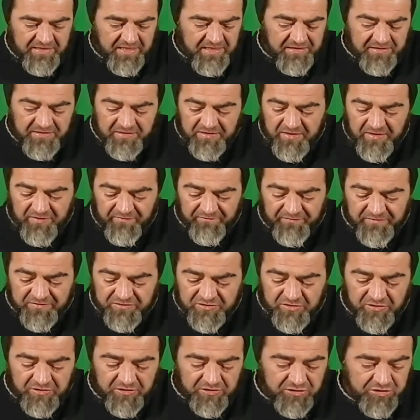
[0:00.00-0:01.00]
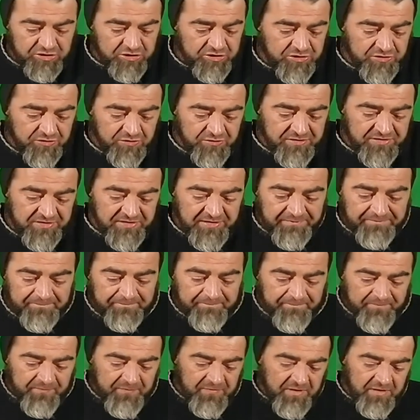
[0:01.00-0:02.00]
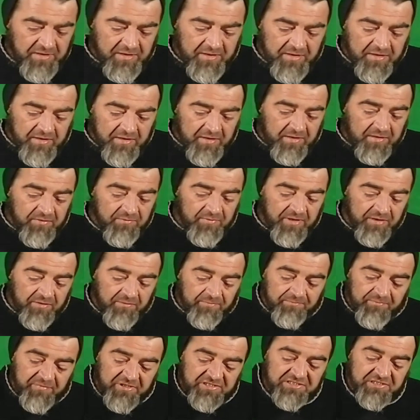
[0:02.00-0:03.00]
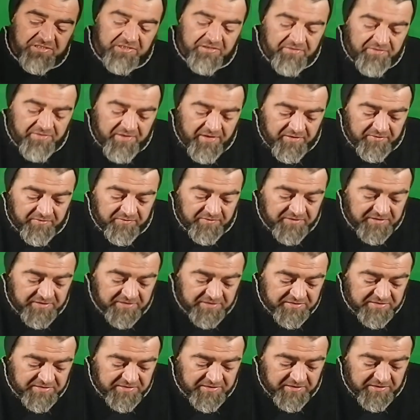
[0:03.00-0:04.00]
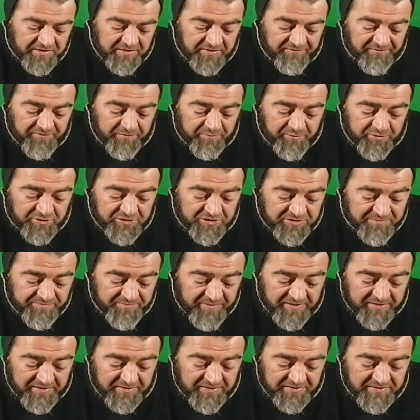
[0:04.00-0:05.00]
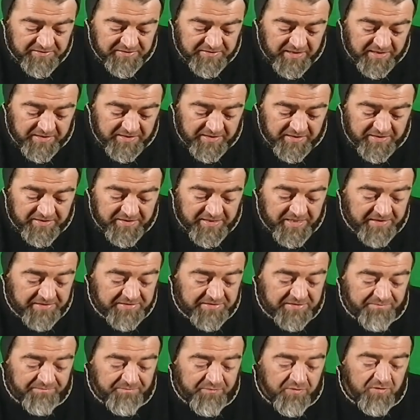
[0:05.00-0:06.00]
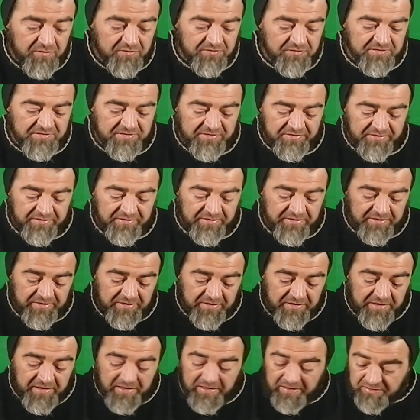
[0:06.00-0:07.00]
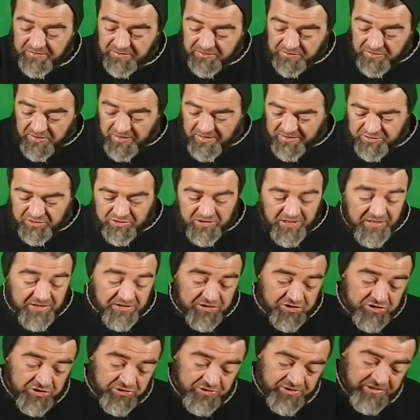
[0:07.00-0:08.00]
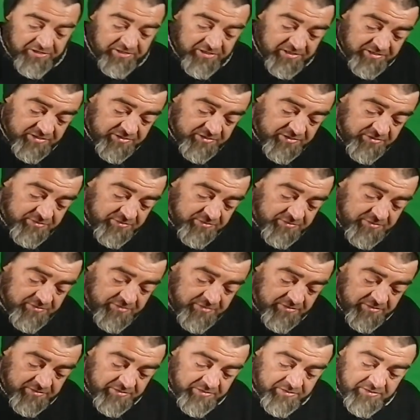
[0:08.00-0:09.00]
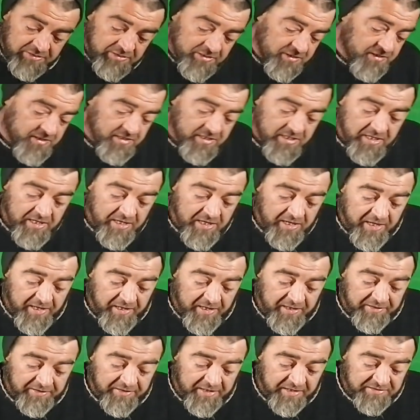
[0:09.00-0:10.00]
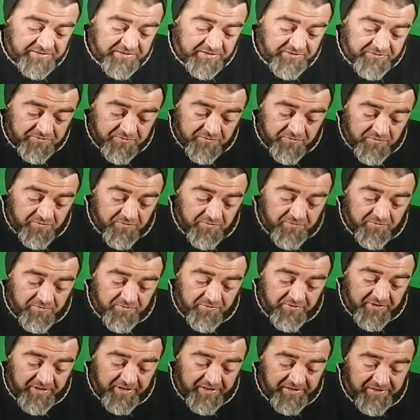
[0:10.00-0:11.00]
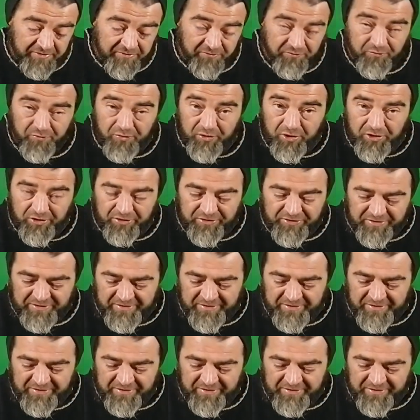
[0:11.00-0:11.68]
I don't know if it's gonna shoot him. But messing around with this thing, if you push this button, it's like a catapult. So I tried shooting this dude and it doesn't really work.